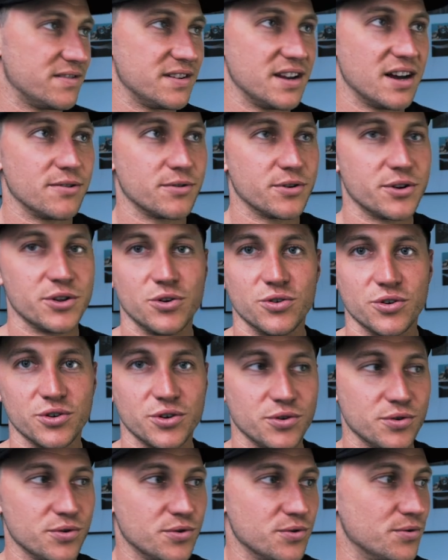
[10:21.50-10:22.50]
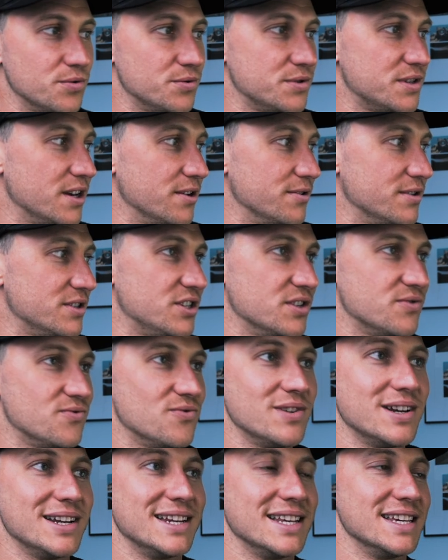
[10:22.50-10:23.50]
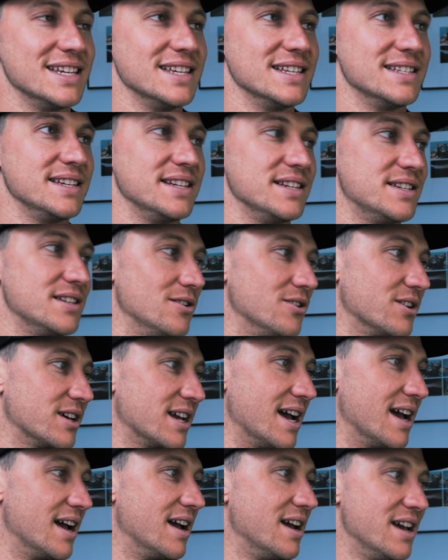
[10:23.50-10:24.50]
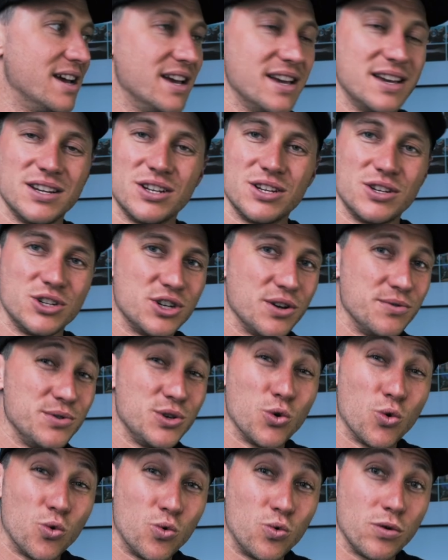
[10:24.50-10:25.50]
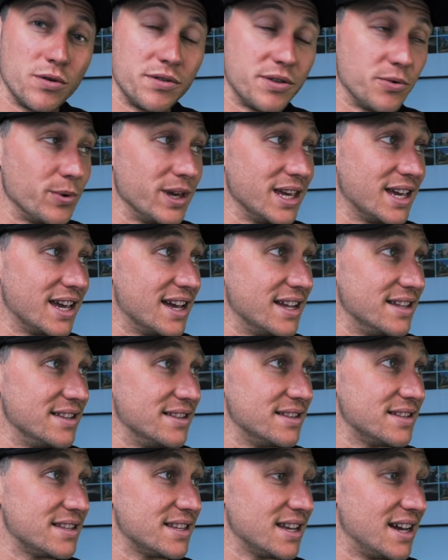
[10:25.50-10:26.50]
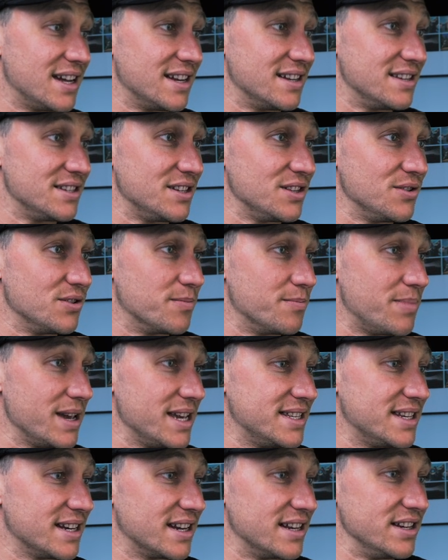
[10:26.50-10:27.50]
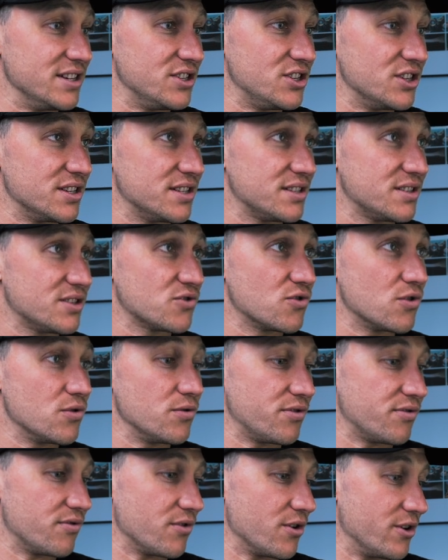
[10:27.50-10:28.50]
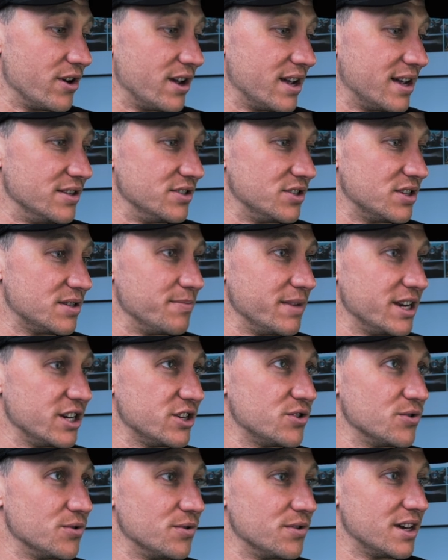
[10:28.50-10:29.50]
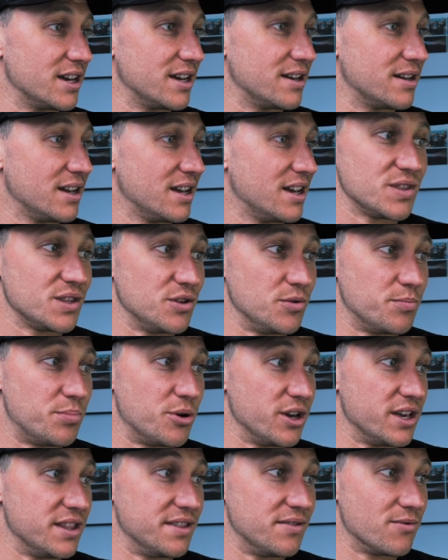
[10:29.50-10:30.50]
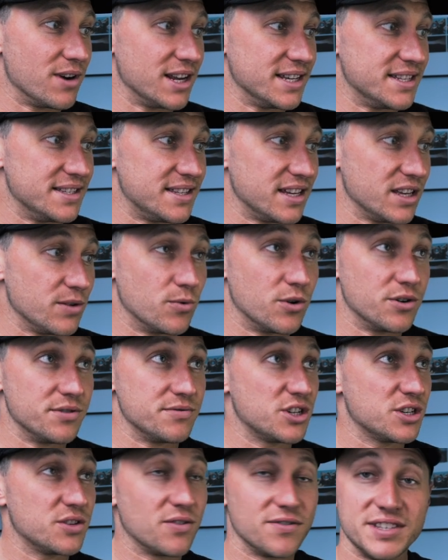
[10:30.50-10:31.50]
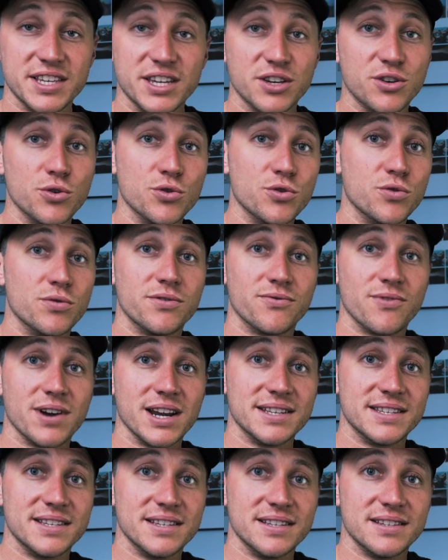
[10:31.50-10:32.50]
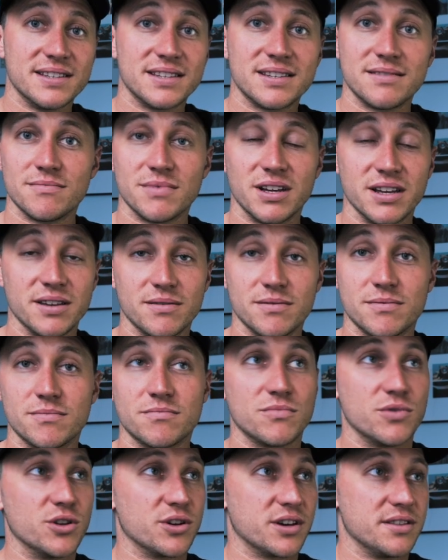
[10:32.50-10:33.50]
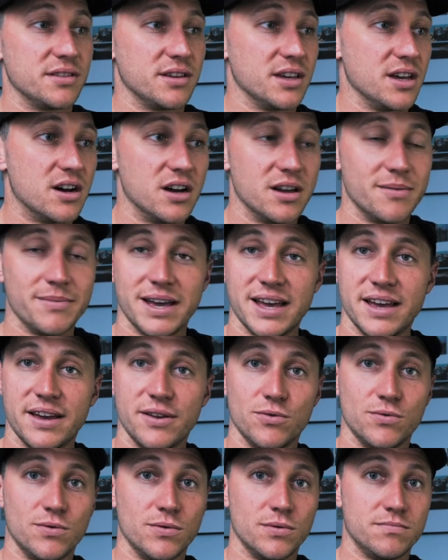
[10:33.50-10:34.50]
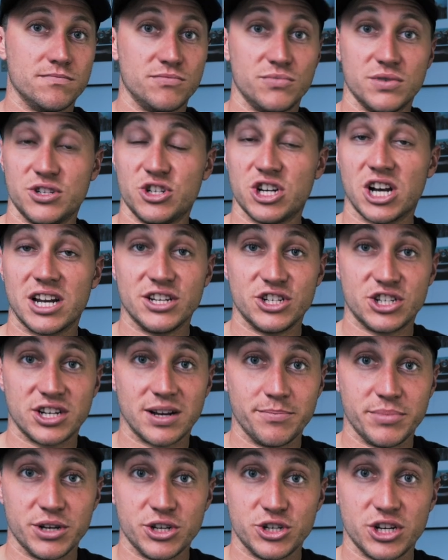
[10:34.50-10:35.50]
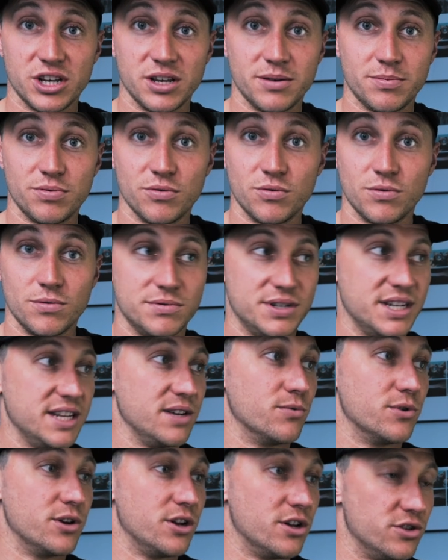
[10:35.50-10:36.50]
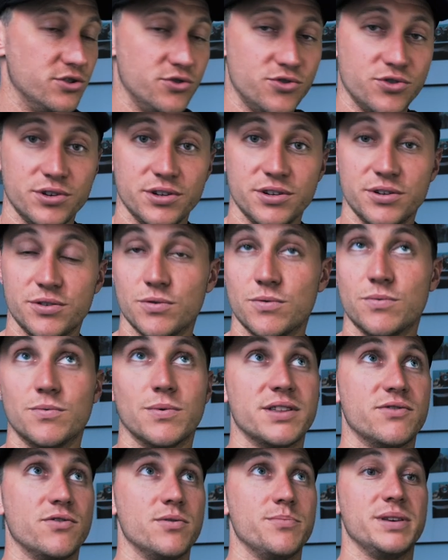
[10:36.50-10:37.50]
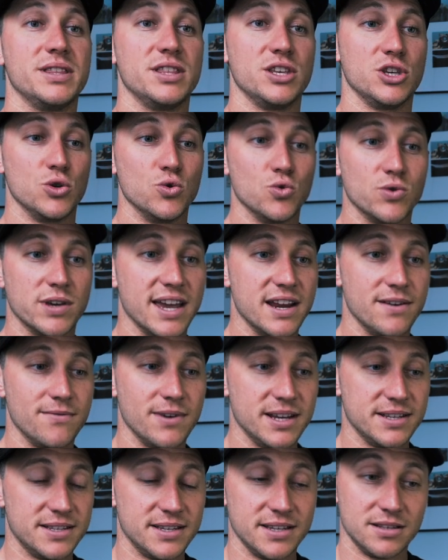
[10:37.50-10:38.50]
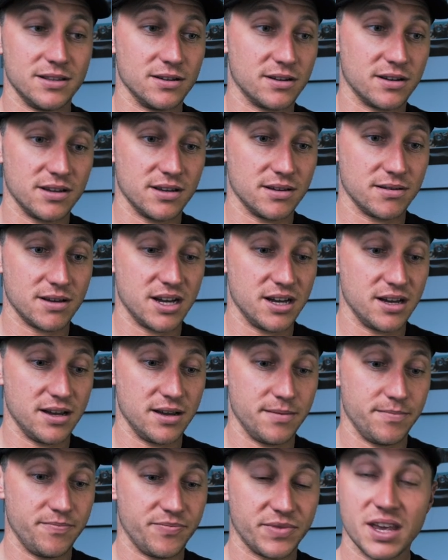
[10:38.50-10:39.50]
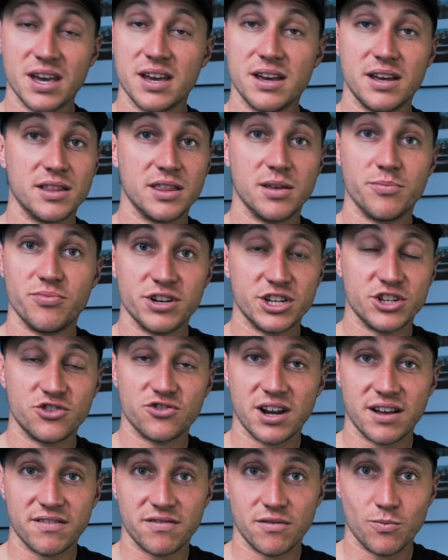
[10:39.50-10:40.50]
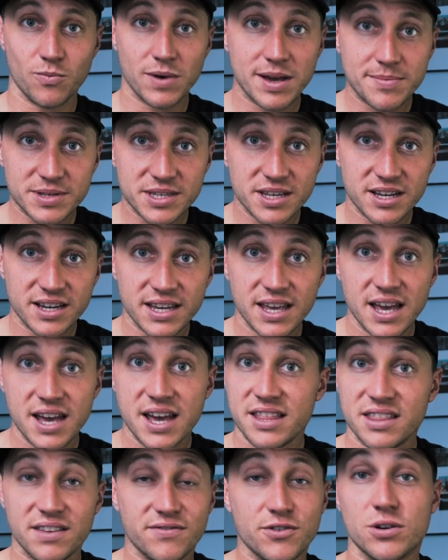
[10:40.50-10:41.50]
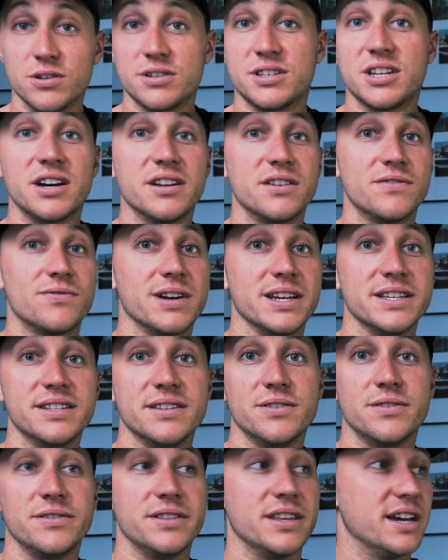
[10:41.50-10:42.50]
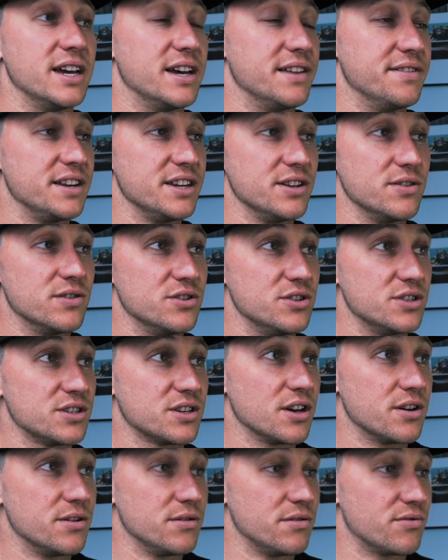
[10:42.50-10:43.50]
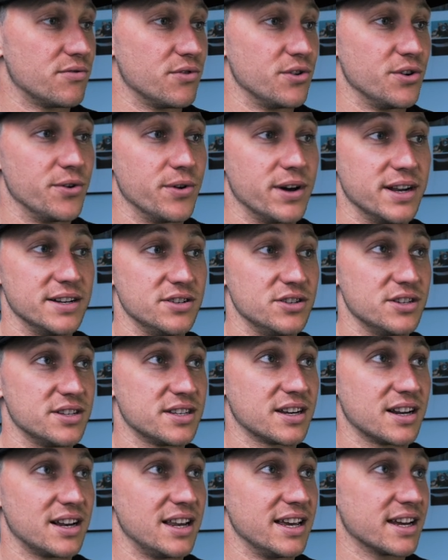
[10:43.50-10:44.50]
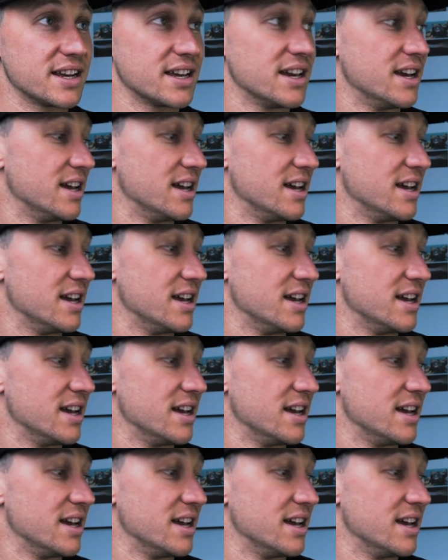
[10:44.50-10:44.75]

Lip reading: now got it on Google, so it's just really easy to look at. Shows you all of the weekends, and you can basically just scroll through it and just make sure that you put in the races that you want. Just obviously Google the races, like look at the Ironman or Challenge Championship or T100, or whether it be the UK races, look at the British Triathlon website. They've got a ton of races on there, and then you can just go through and just click